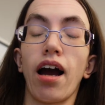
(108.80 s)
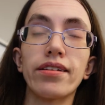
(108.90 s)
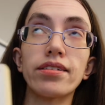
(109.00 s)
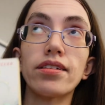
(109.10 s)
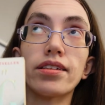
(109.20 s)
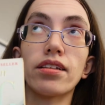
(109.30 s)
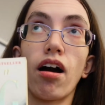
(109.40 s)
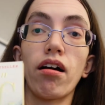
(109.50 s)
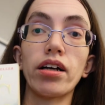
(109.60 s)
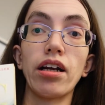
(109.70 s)
think the thing that
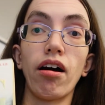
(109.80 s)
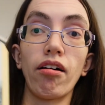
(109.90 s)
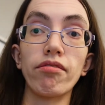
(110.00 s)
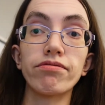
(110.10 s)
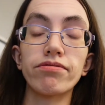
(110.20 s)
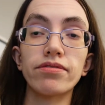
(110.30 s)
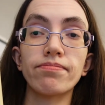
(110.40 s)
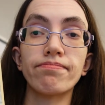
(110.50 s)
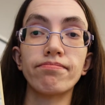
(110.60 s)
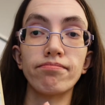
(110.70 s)
I love
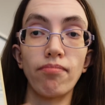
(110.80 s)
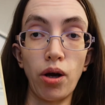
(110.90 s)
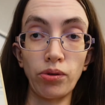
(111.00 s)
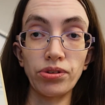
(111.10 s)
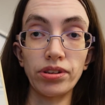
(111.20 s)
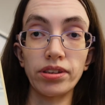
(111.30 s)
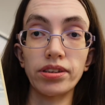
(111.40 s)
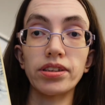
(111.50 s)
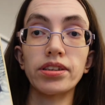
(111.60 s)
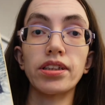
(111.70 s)

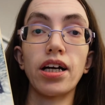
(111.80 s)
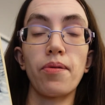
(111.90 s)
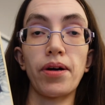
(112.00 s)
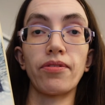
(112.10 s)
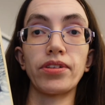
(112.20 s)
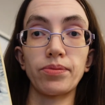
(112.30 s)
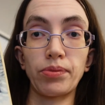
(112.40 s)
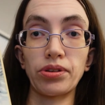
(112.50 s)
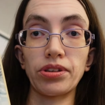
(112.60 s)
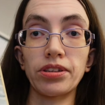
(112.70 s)
most about this
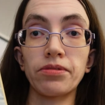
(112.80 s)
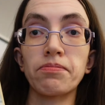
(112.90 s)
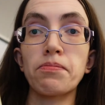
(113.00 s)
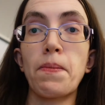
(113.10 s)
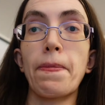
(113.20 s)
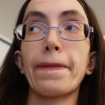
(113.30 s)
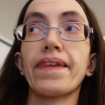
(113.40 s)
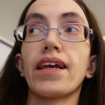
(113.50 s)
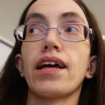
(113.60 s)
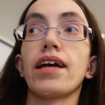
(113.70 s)
book
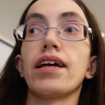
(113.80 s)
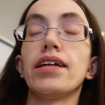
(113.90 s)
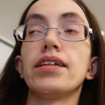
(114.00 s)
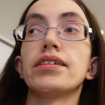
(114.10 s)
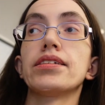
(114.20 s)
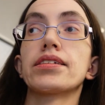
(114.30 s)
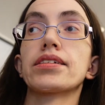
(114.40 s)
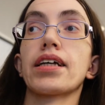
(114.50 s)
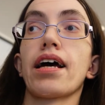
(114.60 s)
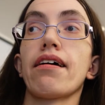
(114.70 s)

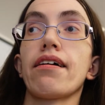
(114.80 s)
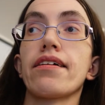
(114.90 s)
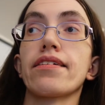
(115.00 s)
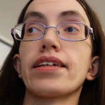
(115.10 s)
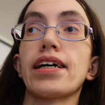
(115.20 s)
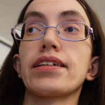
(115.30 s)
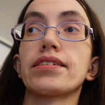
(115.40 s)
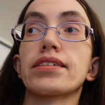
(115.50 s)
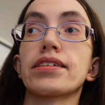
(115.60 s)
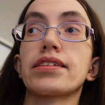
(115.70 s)
is
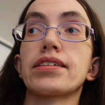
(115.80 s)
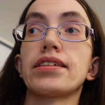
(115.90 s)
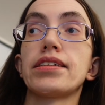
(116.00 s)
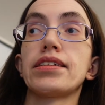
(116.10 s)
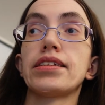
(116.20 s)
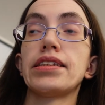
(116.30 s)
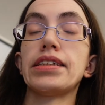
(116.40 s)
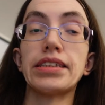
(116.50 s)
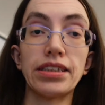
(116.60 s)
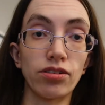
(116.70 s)
that
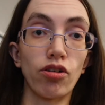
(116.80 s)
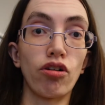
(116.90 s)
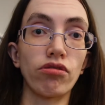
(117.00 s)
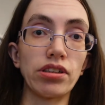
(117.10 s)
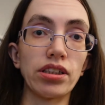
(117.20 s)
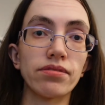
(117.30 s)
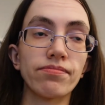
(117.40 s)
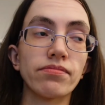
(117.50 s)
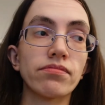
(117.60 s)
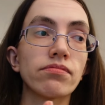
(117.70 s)
it is a horror
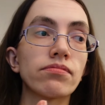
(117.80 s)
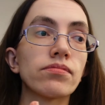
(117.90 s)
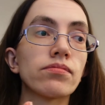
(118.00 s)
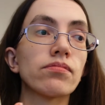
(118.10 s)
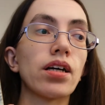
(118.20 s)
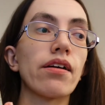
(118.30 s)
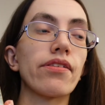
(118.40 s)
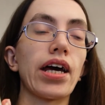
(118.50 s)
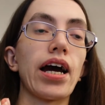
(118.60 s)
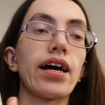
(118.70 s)

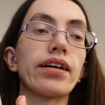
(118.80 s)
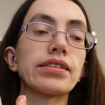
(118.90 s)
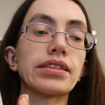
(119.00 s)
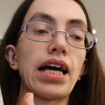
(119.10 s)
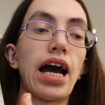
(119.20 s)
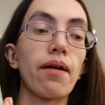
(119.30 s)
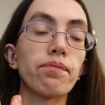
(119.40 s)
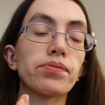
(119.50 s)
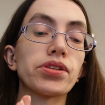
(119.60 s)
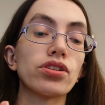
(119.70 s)
that has
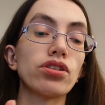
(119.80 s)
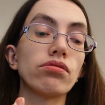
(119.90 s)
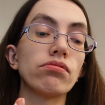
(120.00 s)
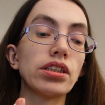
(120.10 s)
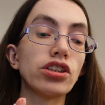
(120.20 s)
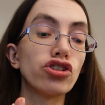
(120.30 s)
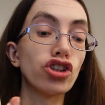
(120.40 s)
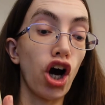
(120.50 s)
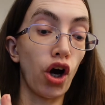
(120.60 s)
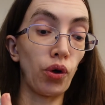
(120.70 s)
absolutely
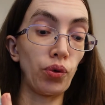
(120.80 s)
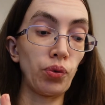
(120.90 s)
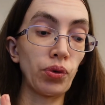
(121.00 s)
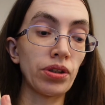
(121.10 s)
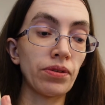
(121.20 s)
no